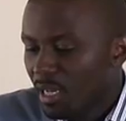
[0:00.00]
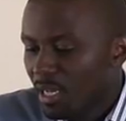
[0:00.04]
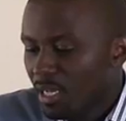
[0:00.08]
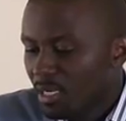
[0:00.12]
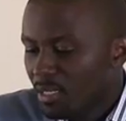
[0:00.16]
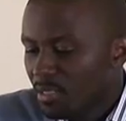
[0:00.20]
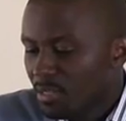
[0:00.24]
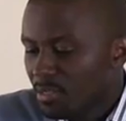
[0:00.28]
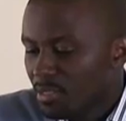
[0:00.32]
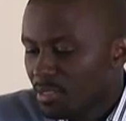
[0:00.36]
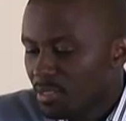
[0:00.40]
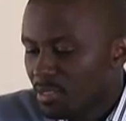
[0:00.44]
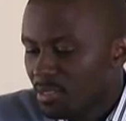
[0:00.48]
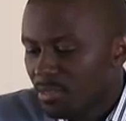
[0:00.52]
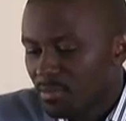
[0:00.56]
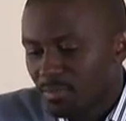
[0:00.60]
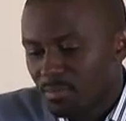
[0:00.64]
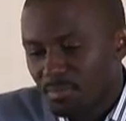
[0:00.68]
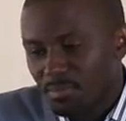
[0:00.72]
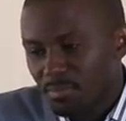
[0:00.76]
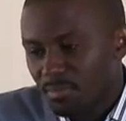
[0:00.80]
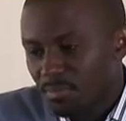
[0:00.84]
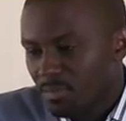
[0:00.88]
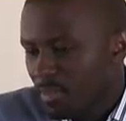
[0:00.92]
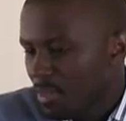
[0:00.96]
And
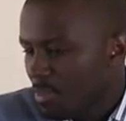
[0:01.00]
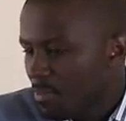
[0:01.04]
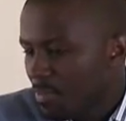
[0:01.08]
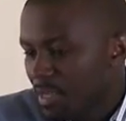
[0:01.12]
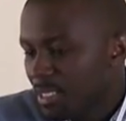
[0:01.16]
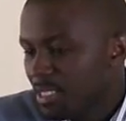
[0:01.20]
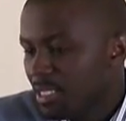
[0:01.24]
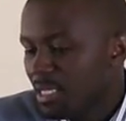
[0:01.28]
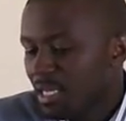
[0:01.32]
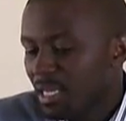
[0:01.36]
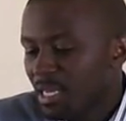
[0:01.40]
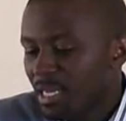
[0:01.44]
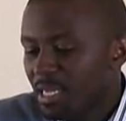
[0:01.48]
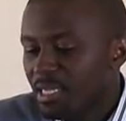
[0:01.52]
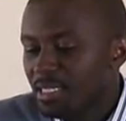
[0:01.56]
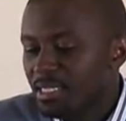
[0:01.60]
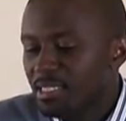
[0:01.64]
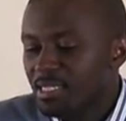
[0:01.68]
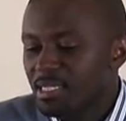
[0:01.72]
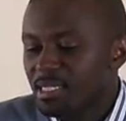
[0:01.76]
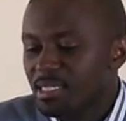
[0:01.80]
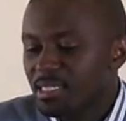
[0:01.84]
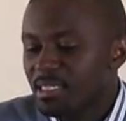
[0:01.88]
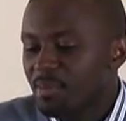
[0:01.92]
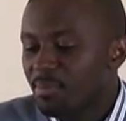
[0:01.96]
basically, it's
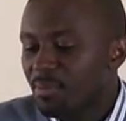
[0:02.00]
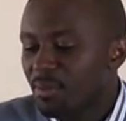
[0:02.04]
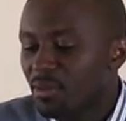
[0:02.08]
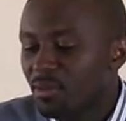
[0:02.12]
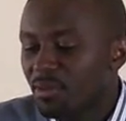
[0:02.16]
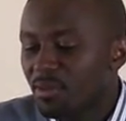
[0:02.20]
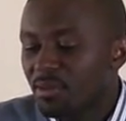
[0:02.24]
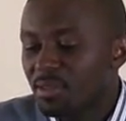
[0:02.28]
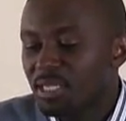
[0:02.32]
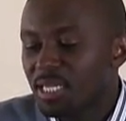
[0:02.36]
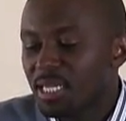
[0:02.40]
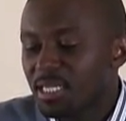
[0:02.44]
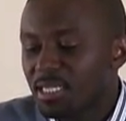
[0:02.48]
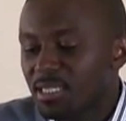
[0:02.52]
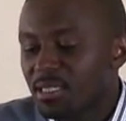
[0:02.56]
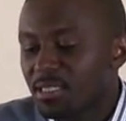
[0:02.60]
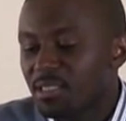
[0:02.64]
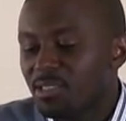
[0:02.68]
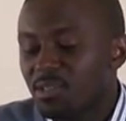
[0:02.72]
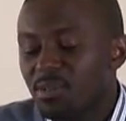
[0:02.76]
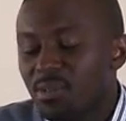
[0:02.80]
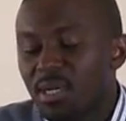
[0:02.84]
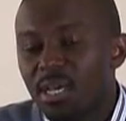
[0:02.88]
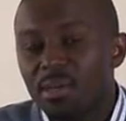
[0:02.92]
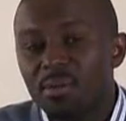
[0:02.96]
just about conducting the
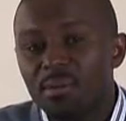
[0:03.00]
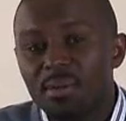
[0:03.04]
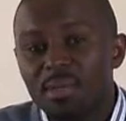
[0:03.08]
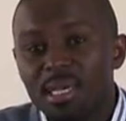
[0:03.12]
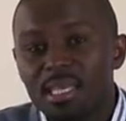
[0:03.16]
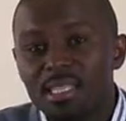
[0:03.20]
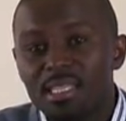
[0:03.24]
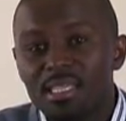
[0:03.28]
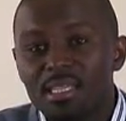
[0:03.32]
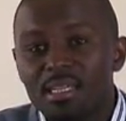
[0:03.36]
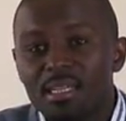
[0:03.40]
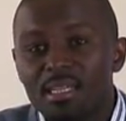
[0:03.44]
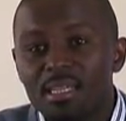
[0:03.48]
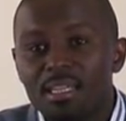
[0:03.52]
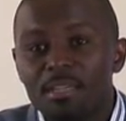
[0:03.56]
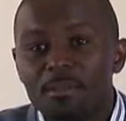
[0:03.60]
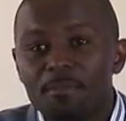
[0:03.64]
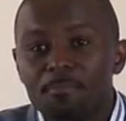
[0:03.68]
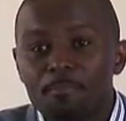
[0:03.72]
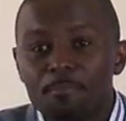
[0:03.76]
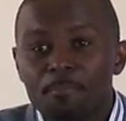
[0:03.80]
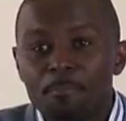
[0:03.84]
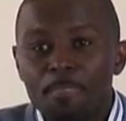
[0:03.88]
trial ethically